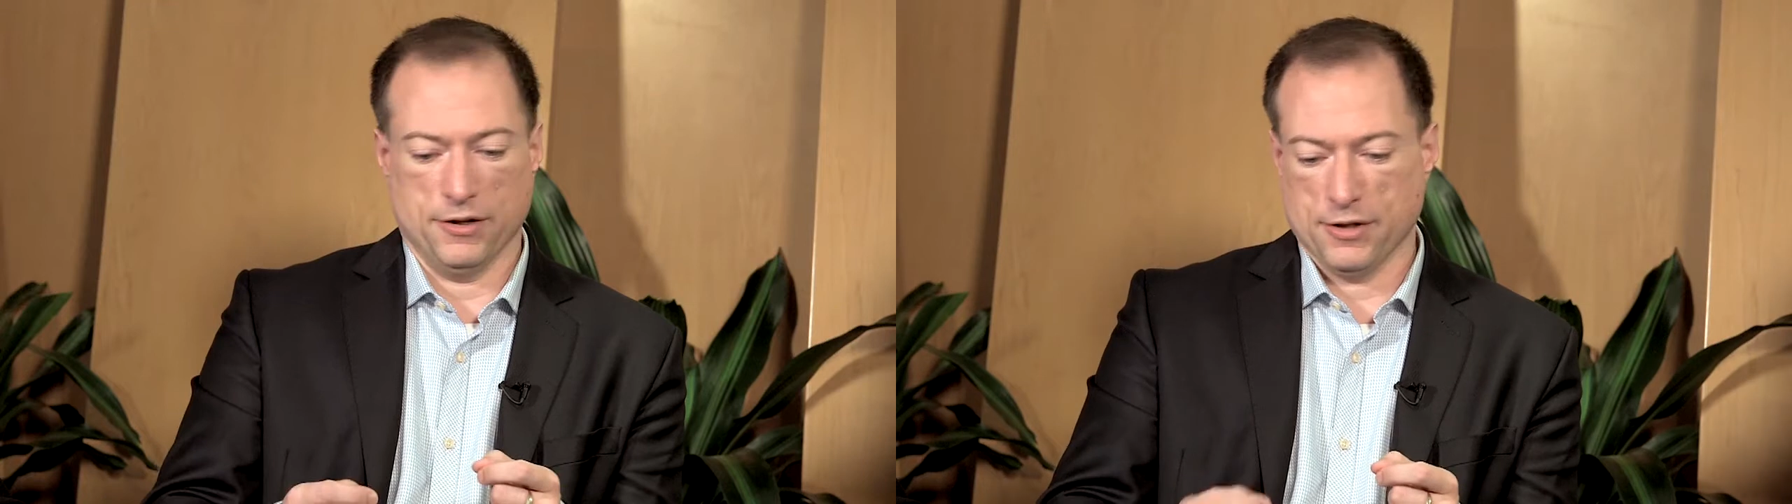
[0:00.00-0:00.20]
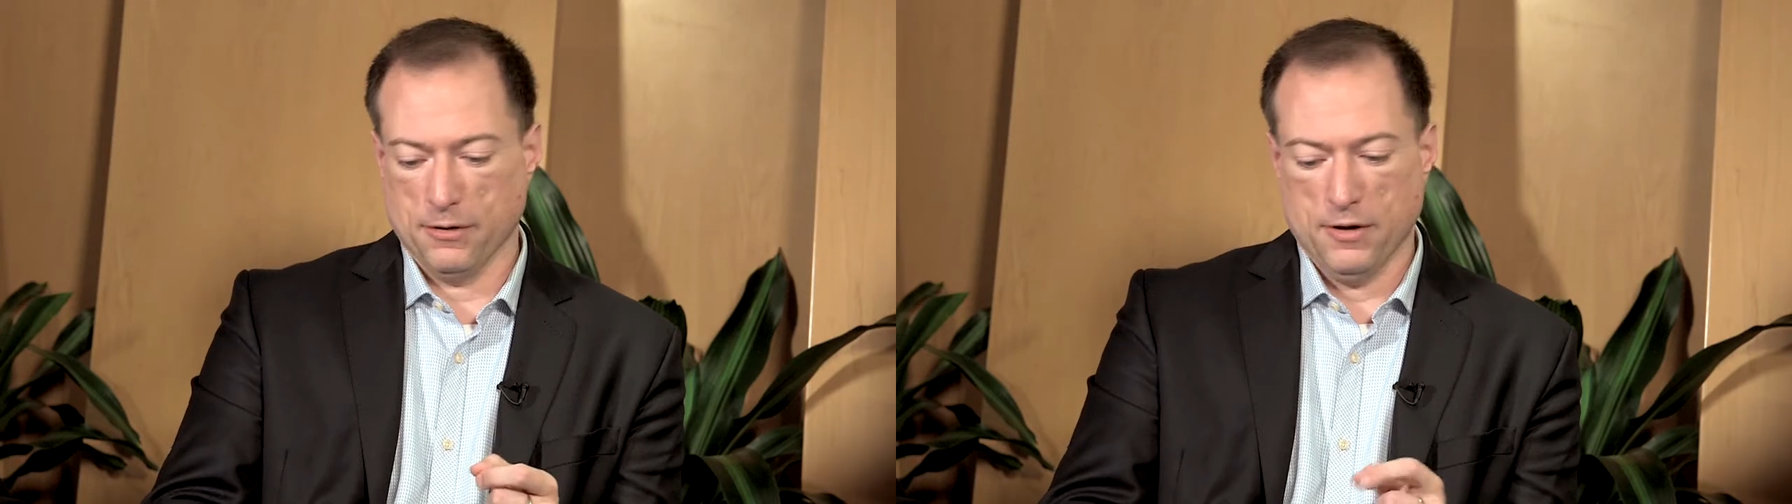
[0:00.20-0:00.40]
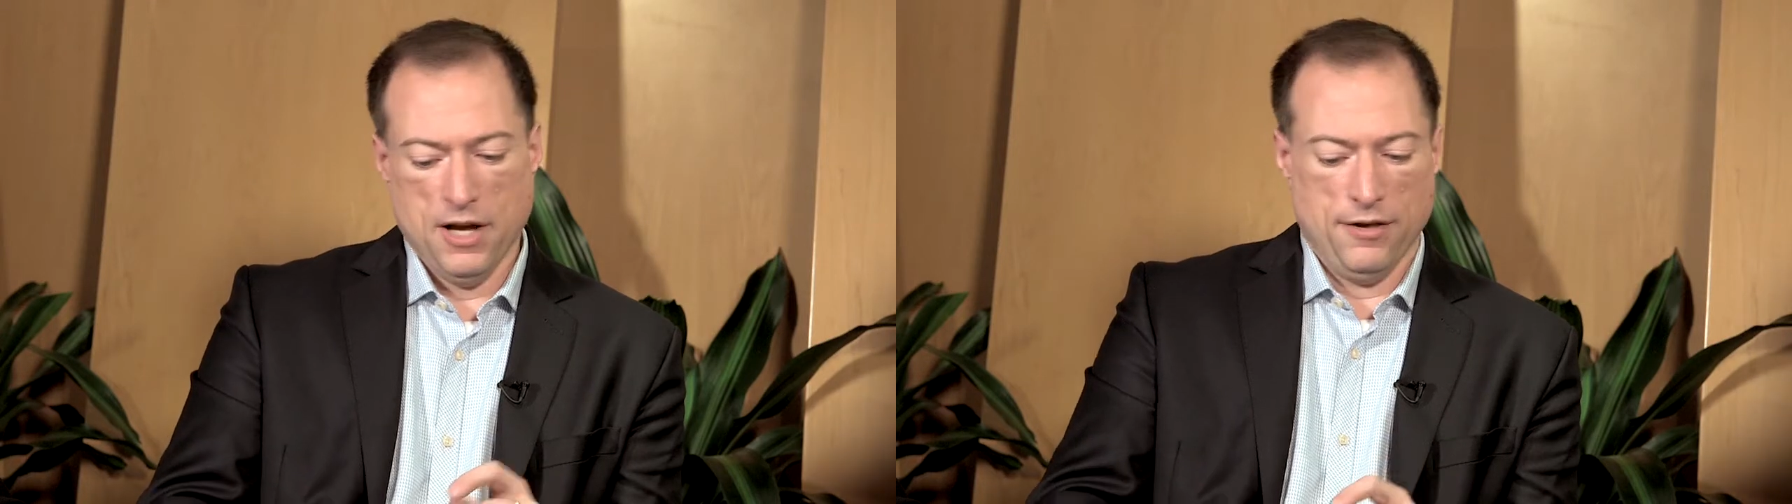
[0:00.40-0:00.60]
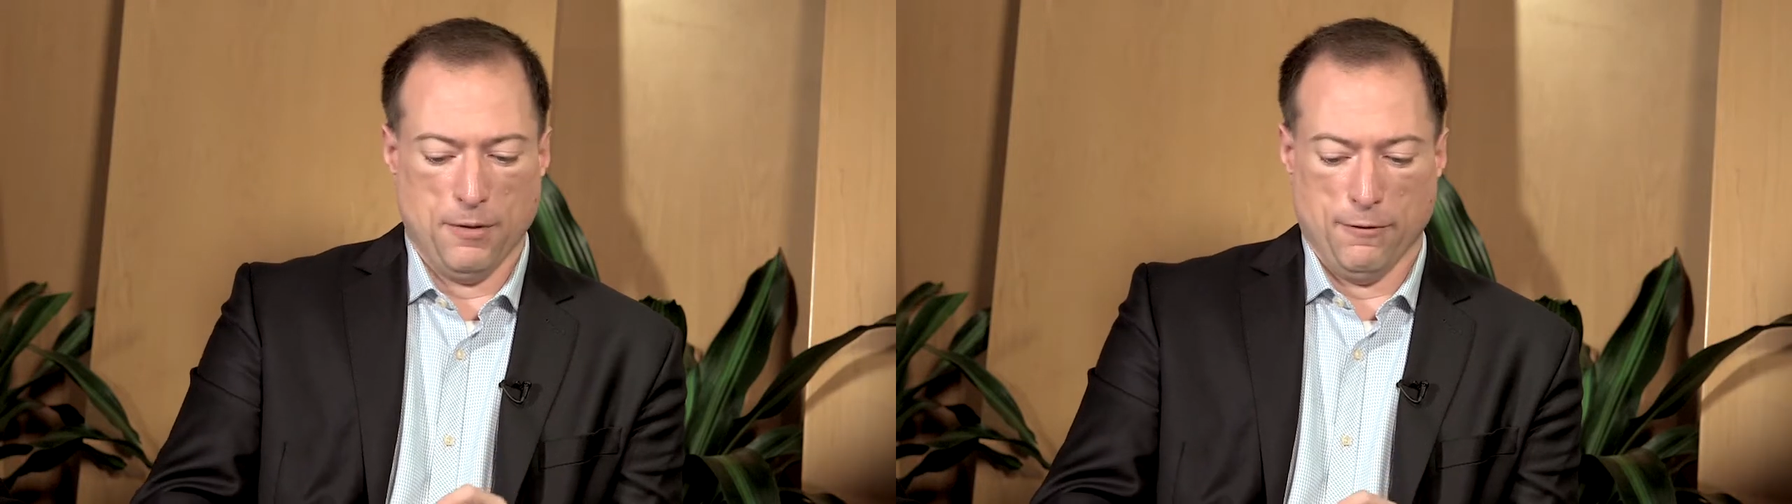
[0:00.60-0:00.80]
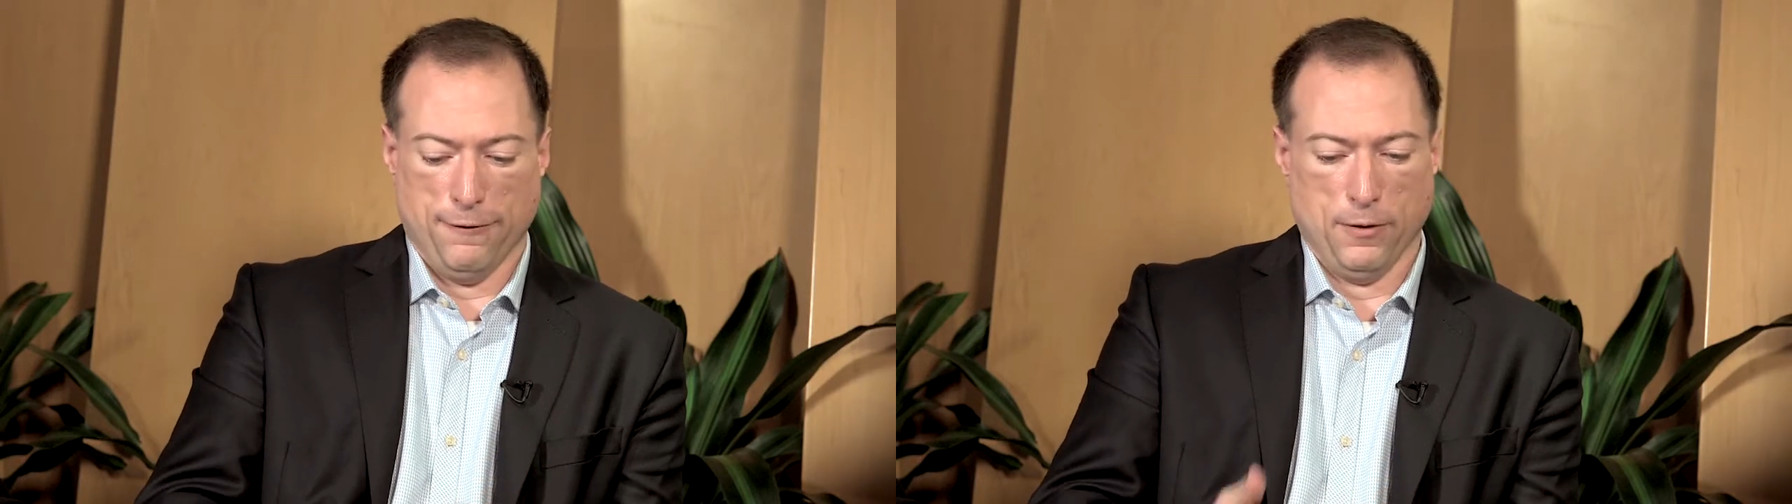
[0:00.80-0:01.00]
And so they
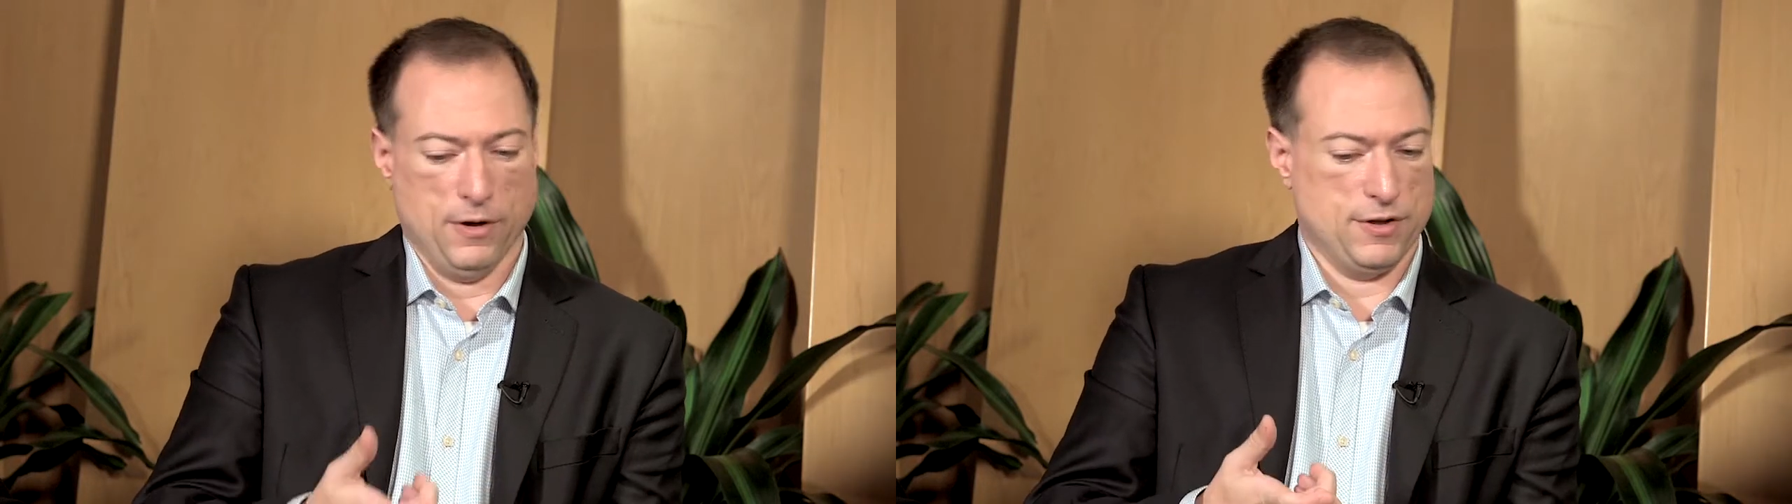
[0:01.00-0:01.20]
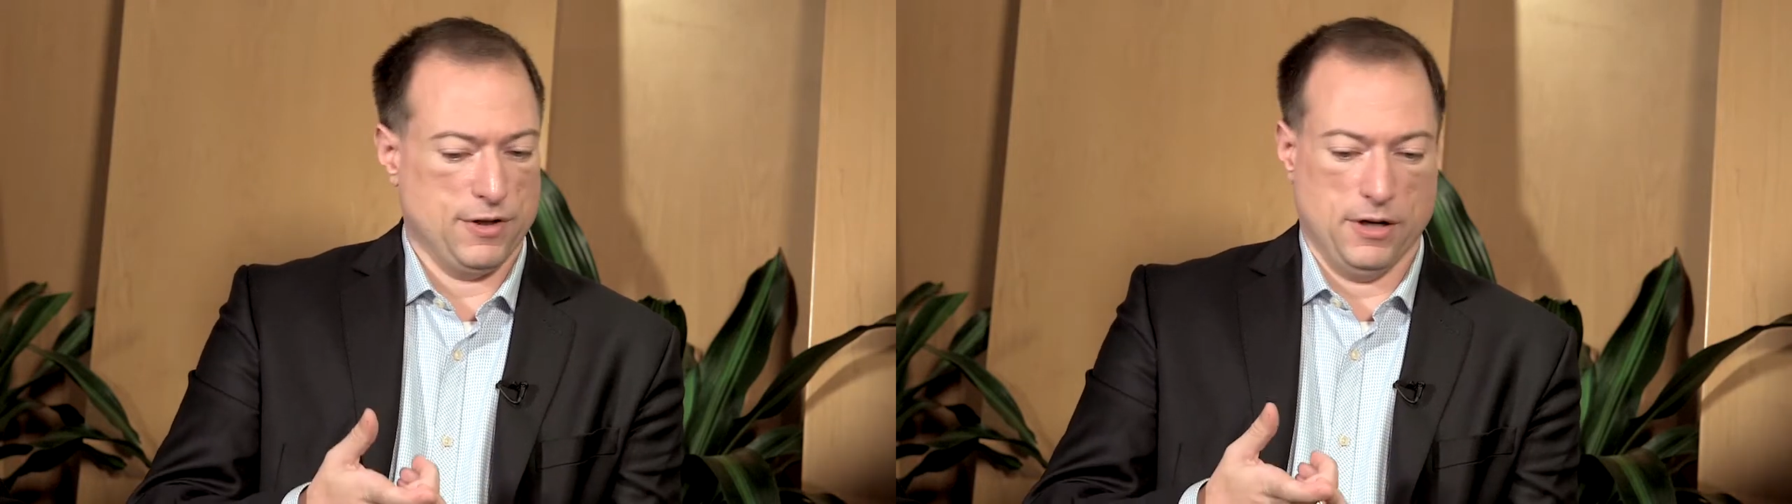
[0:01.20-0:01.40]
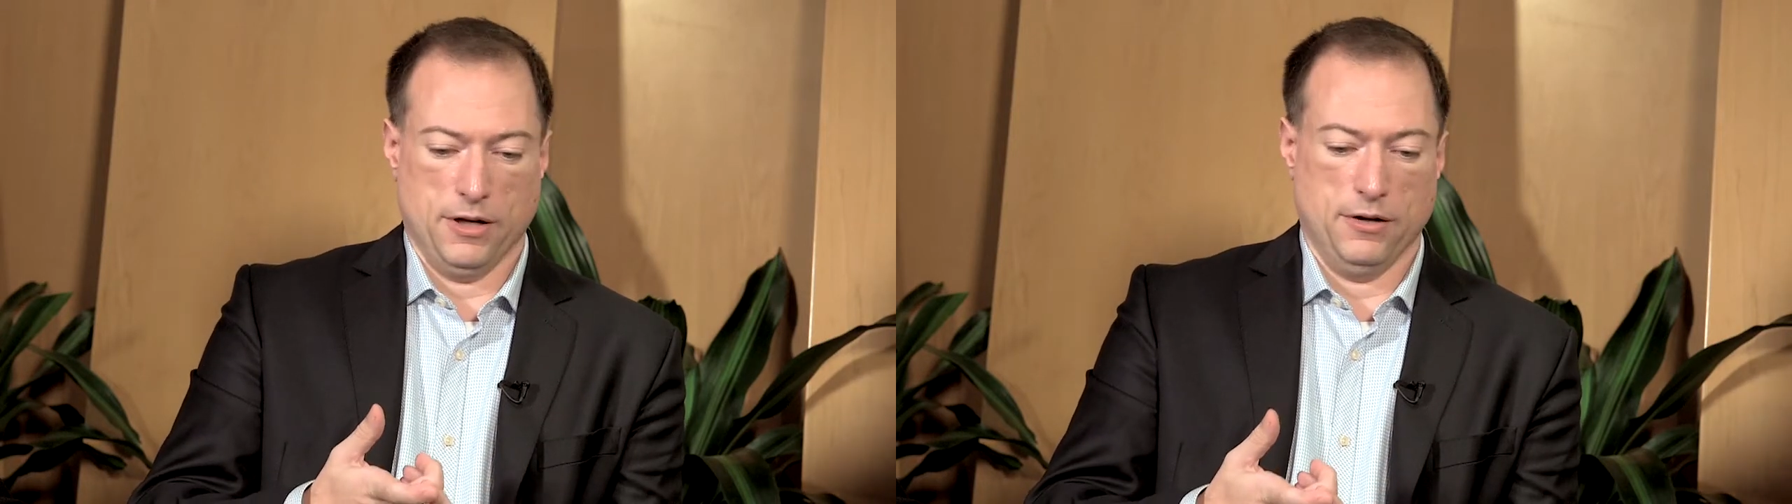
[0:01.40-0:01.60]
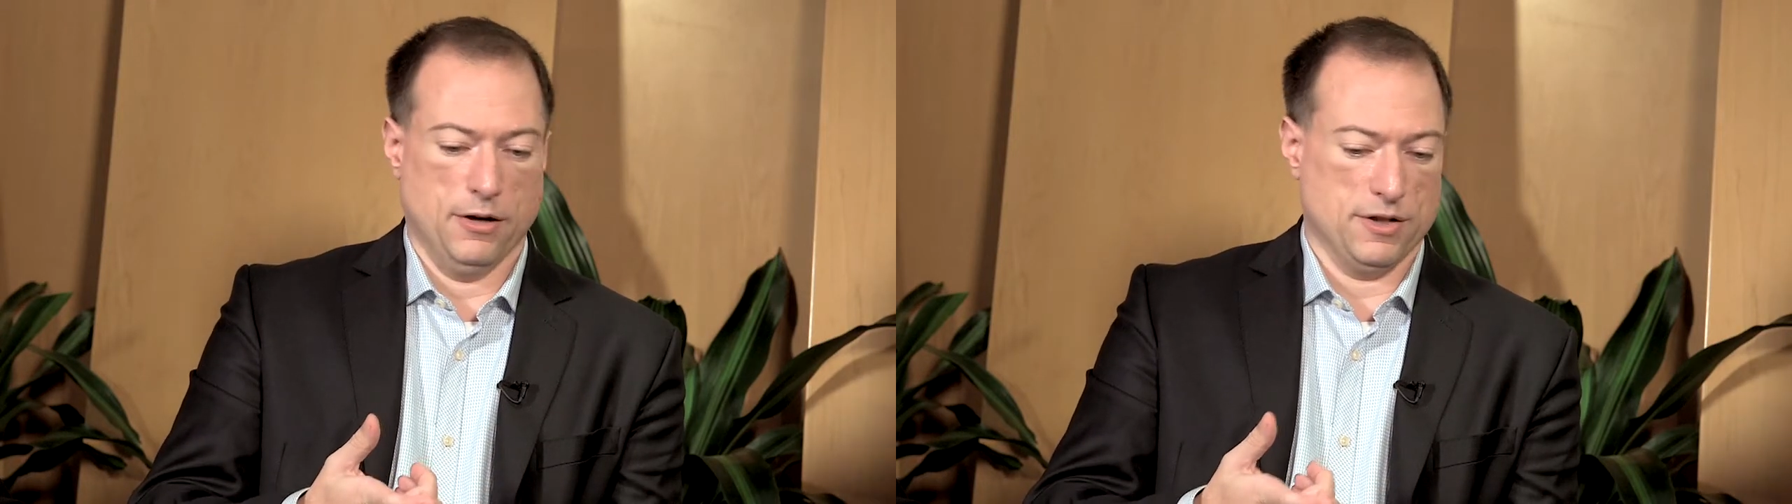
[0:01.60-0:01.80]
will focus on